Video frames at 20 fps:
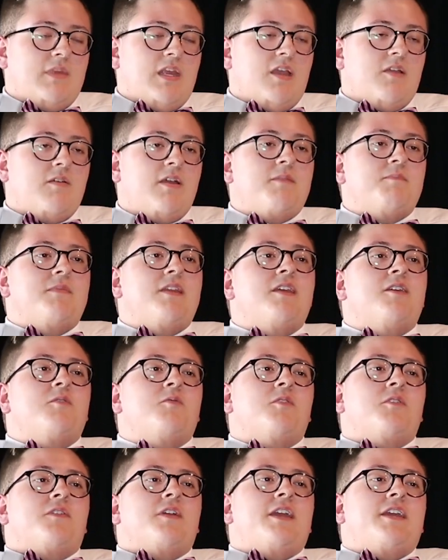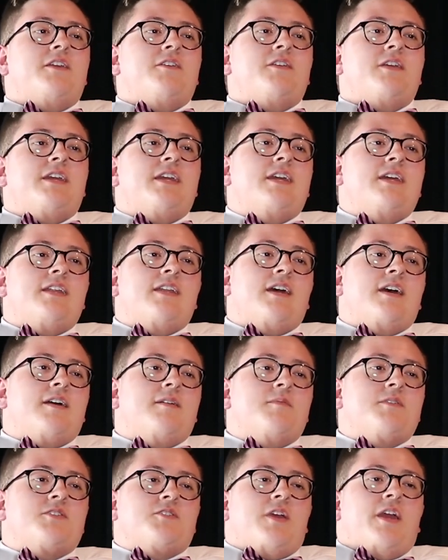All right. Well, thank you again,
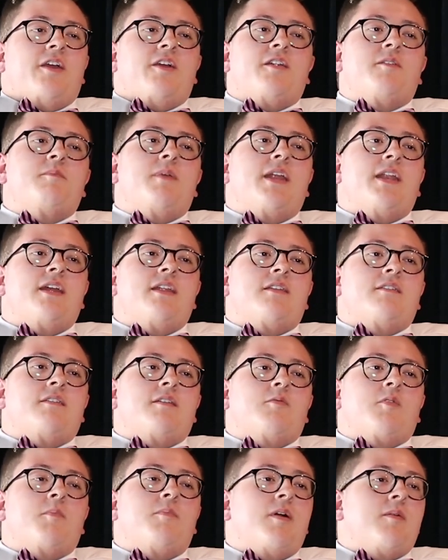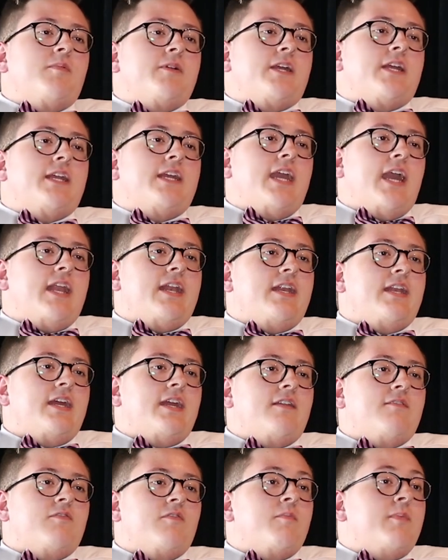Mr. Aaron Bennett, the Republican
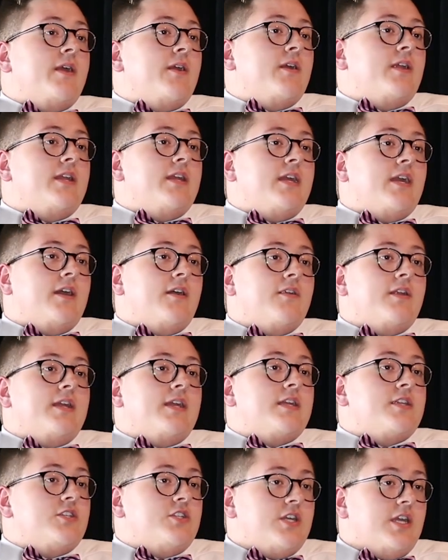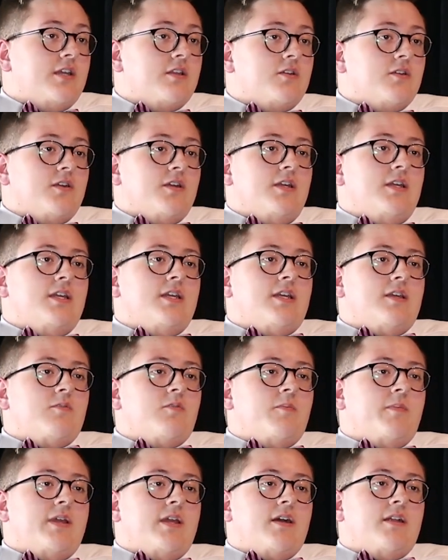candidate for Barren County Jailer.
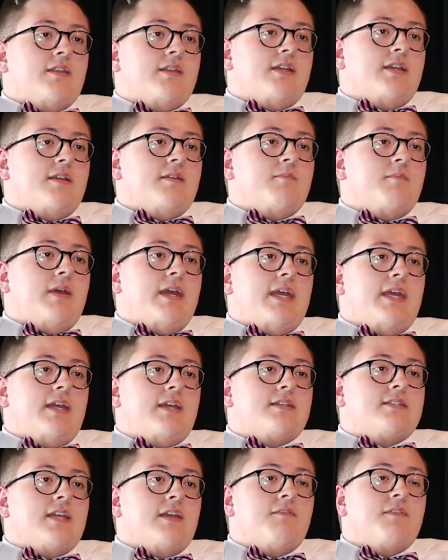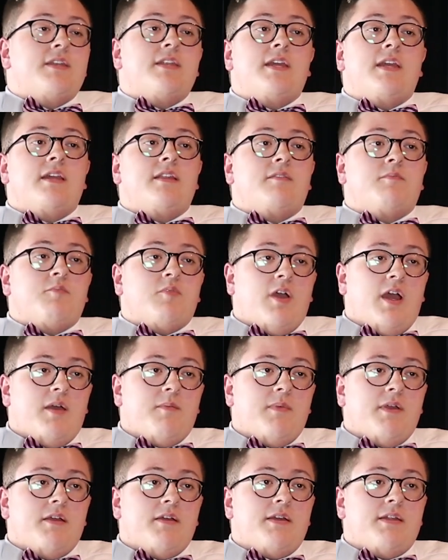Will be on the May 17th
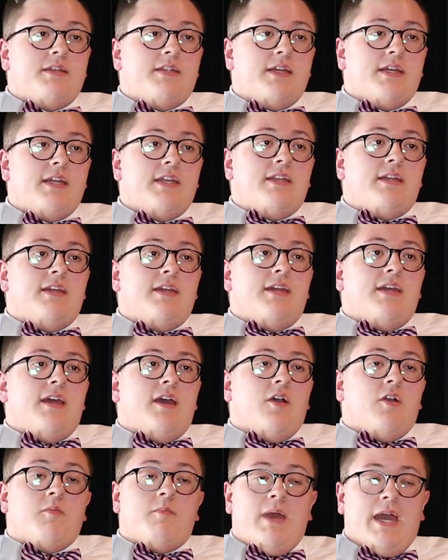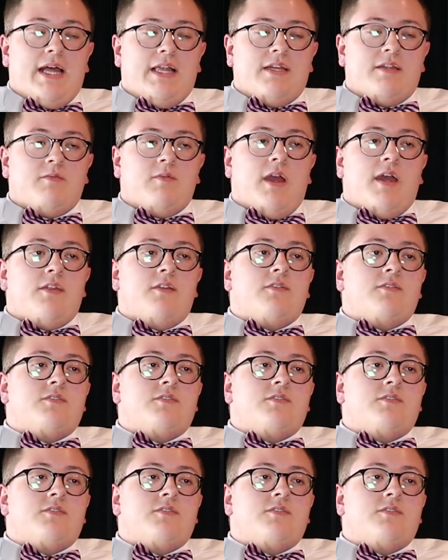primary ticket, or ballot rather.